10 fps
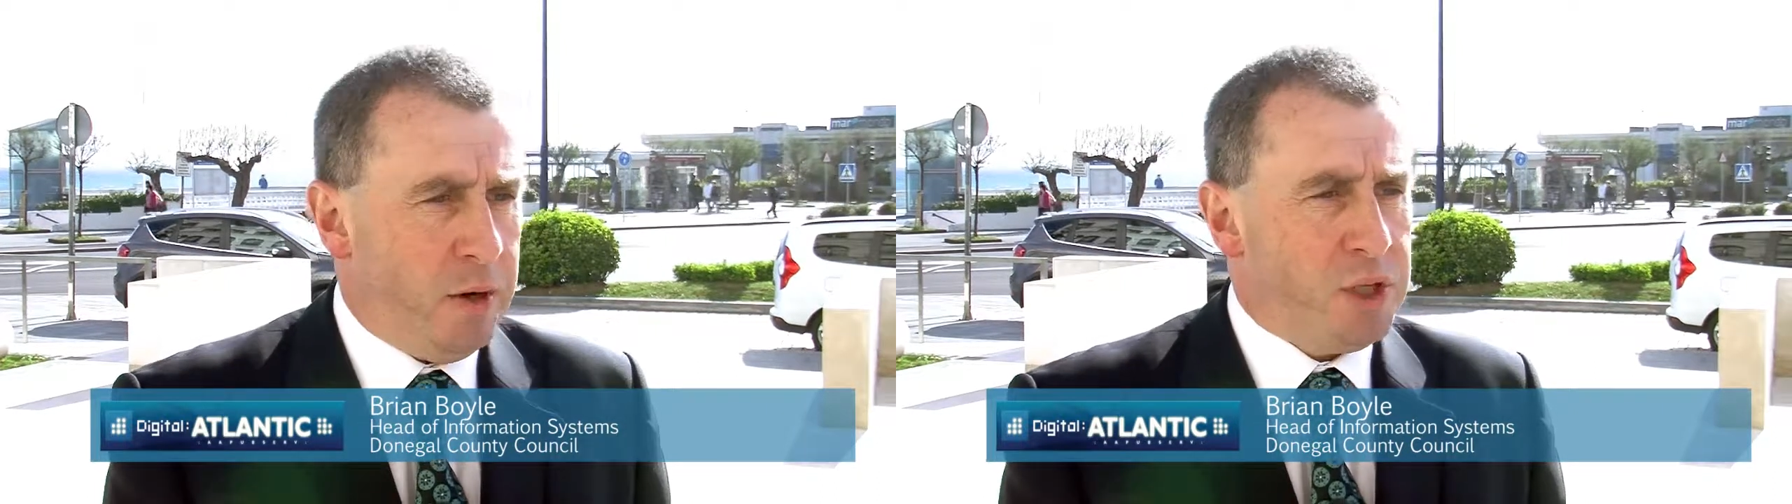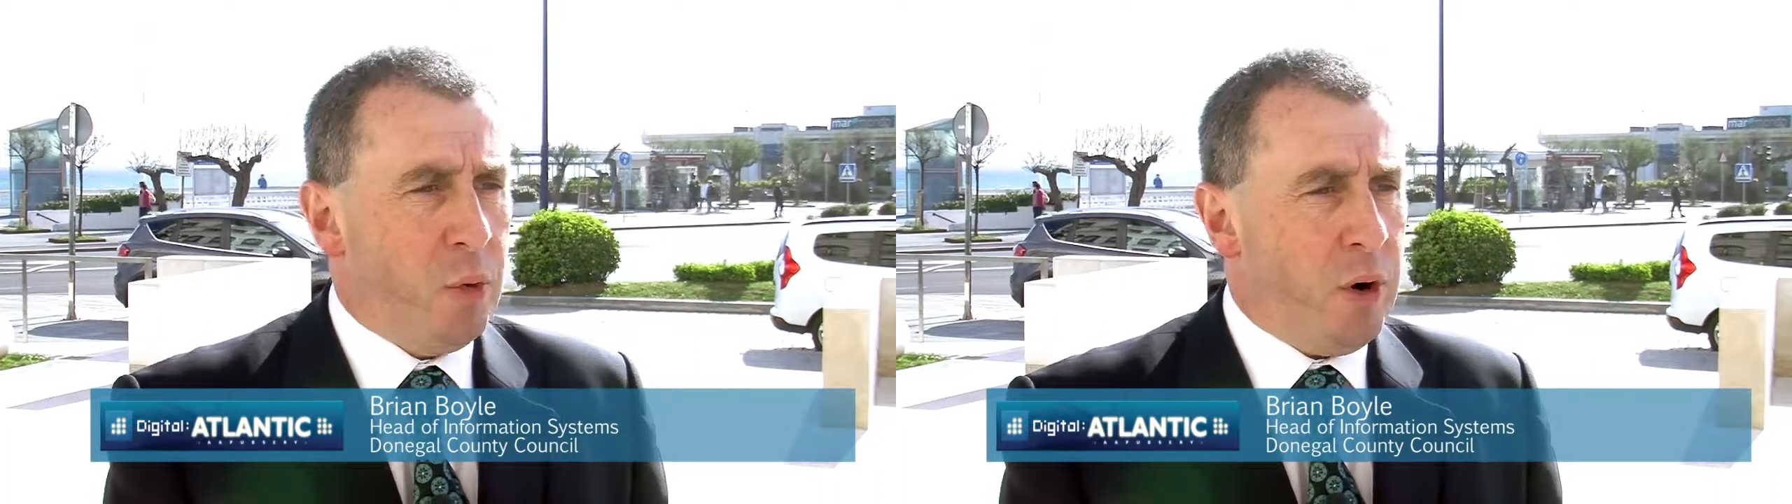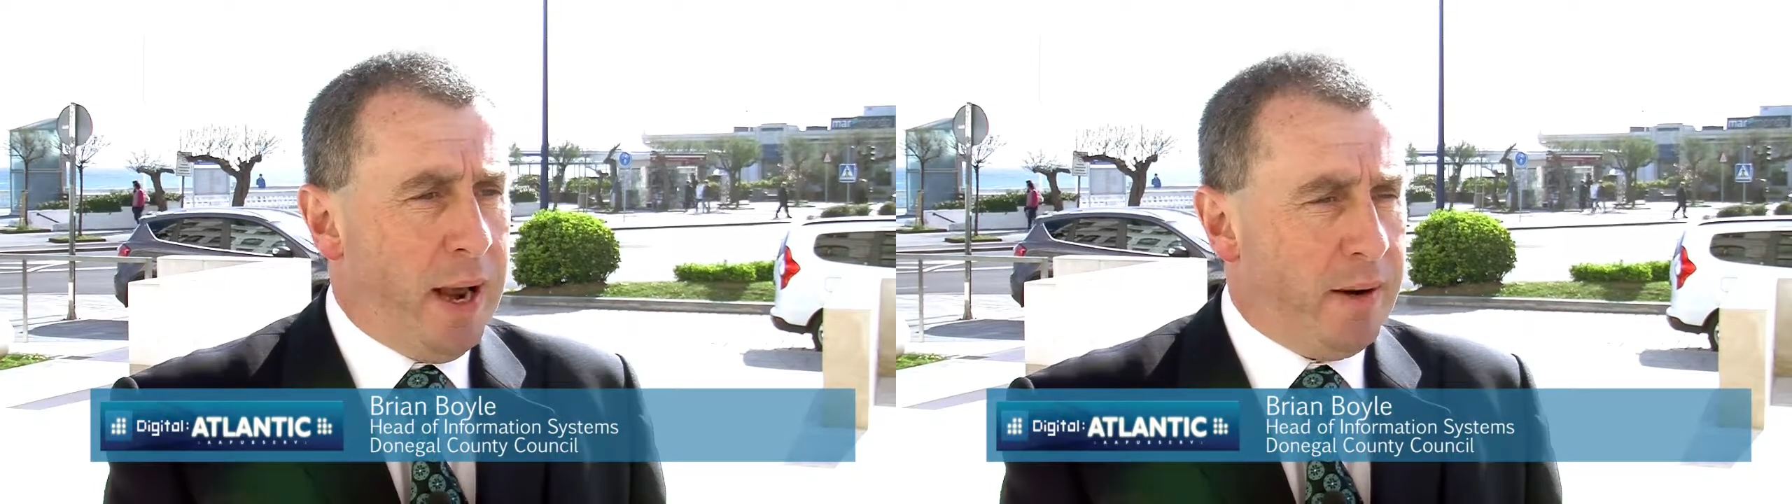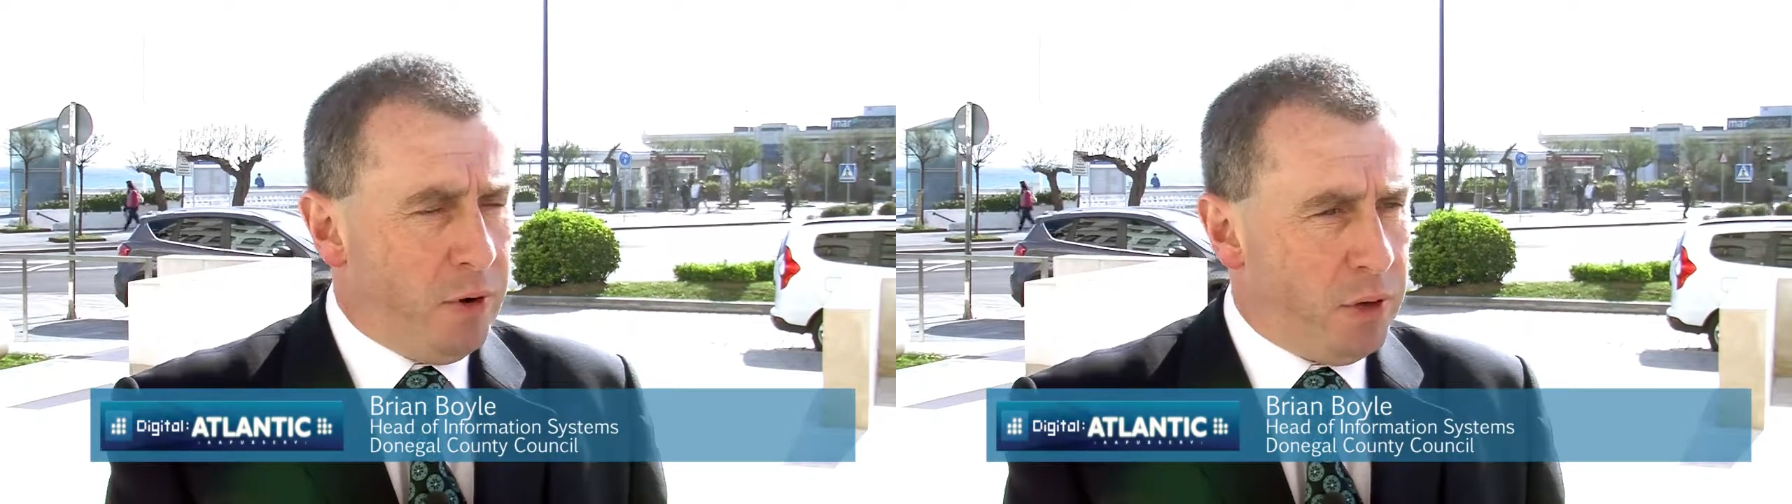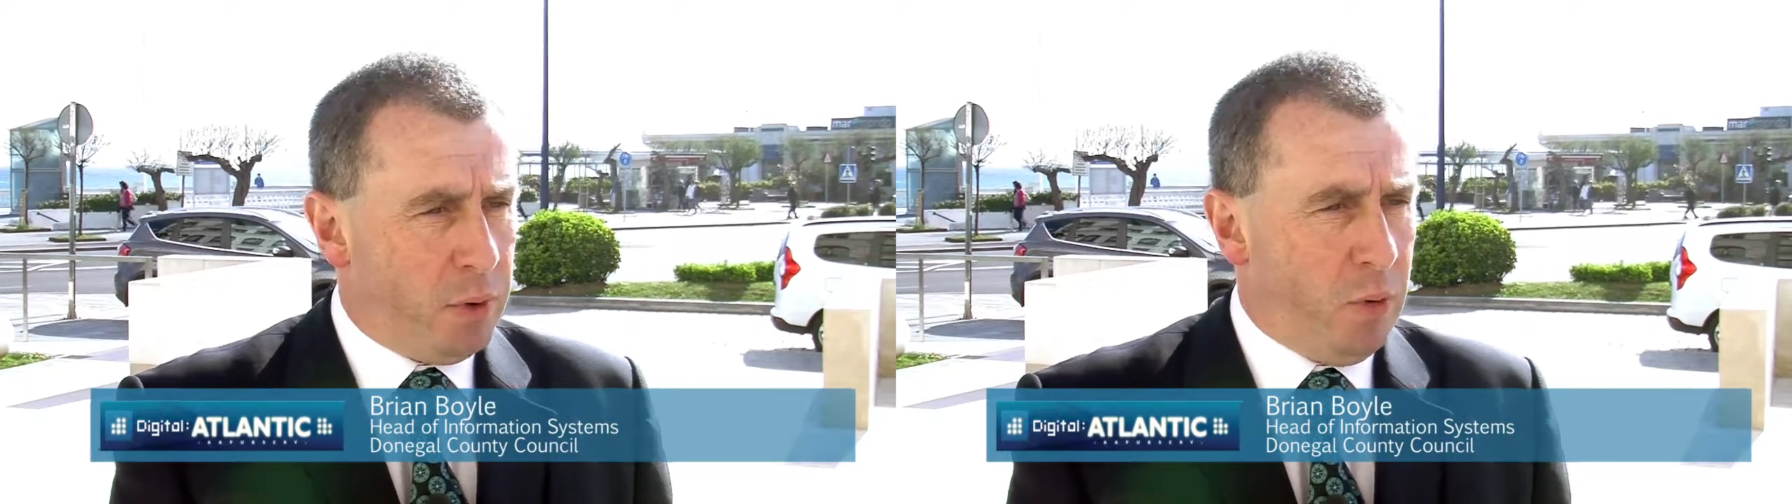there's more
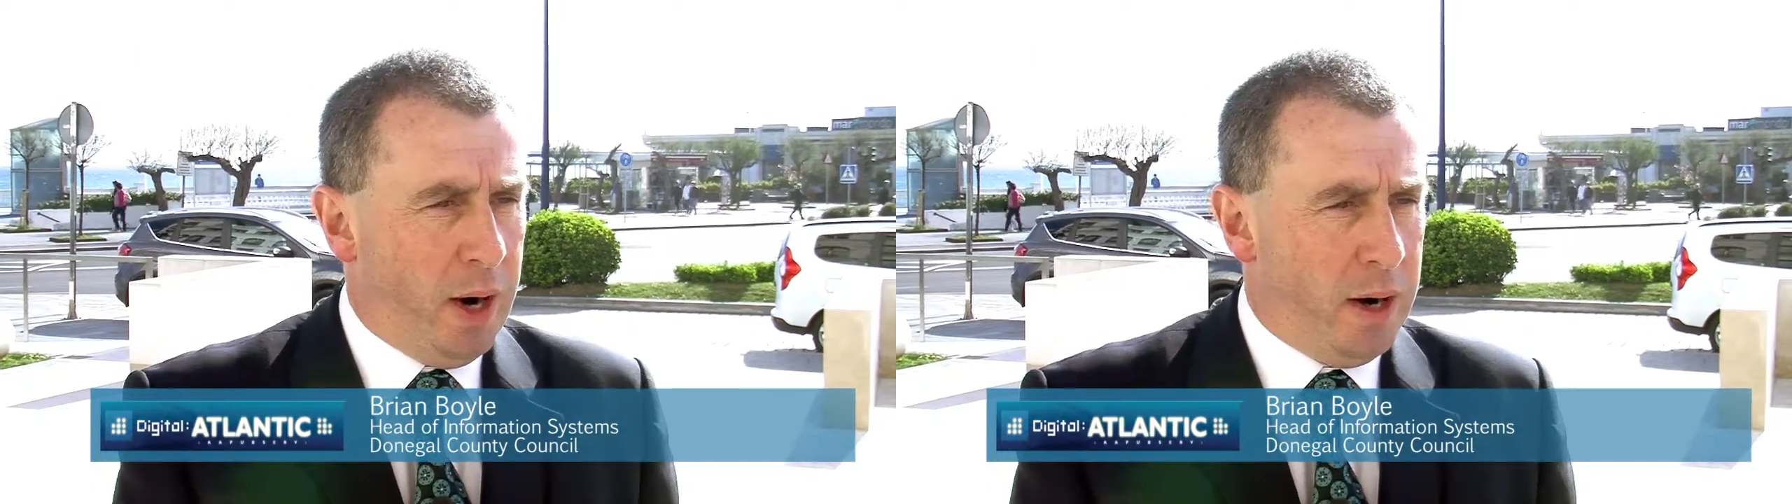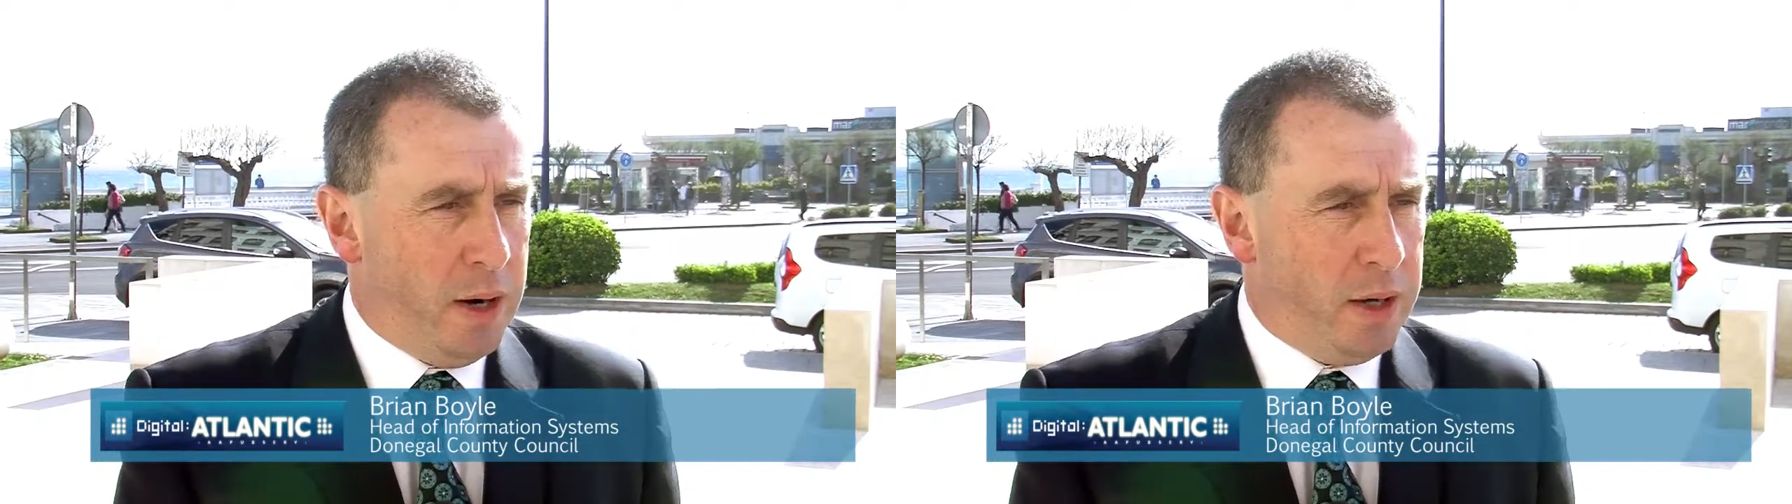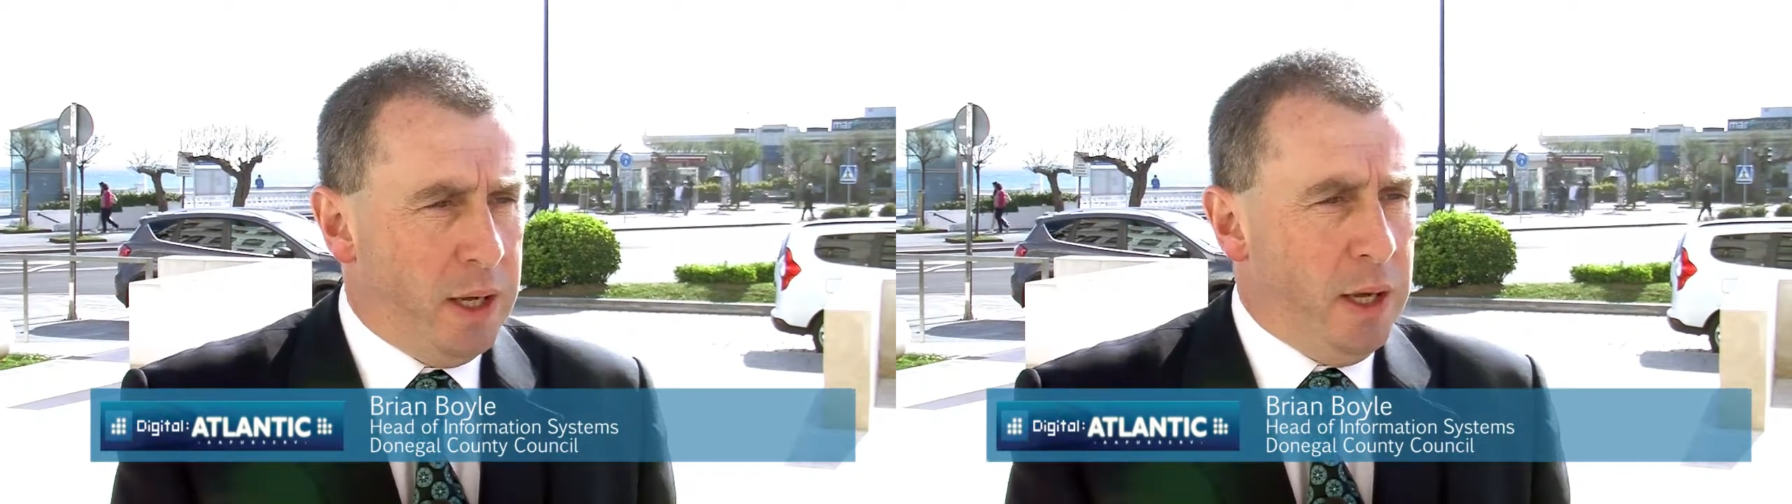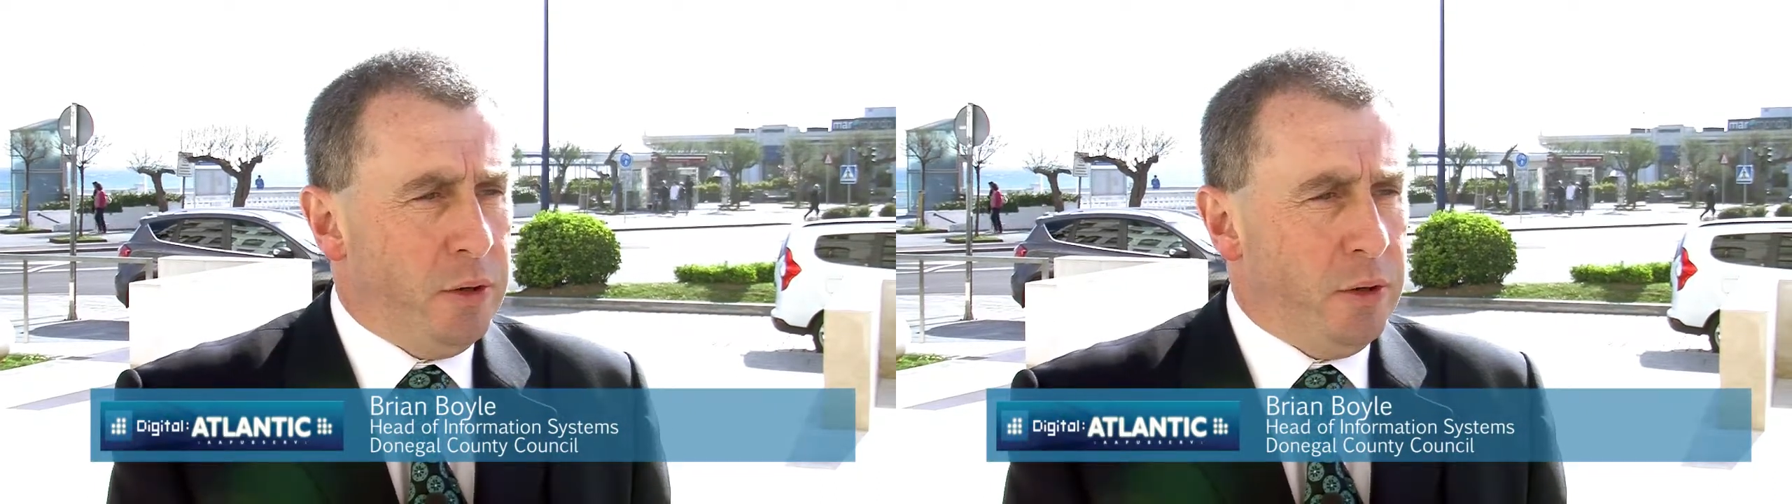effort required